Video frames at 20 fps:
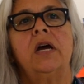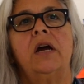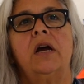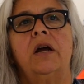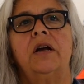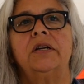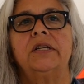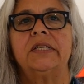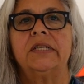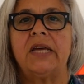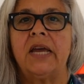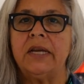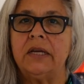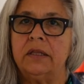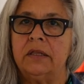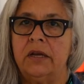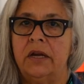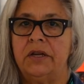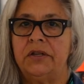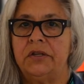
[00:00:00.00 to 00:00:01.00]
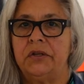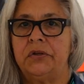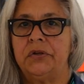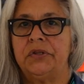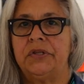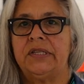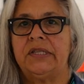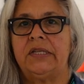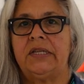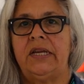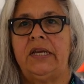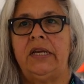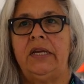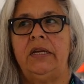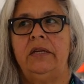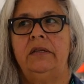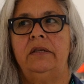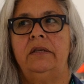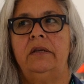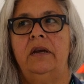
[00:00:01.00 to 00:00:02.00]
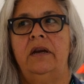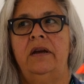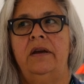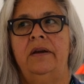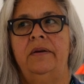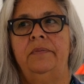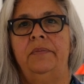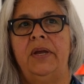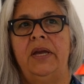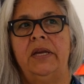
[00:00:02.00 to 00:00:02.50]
our psychological state um,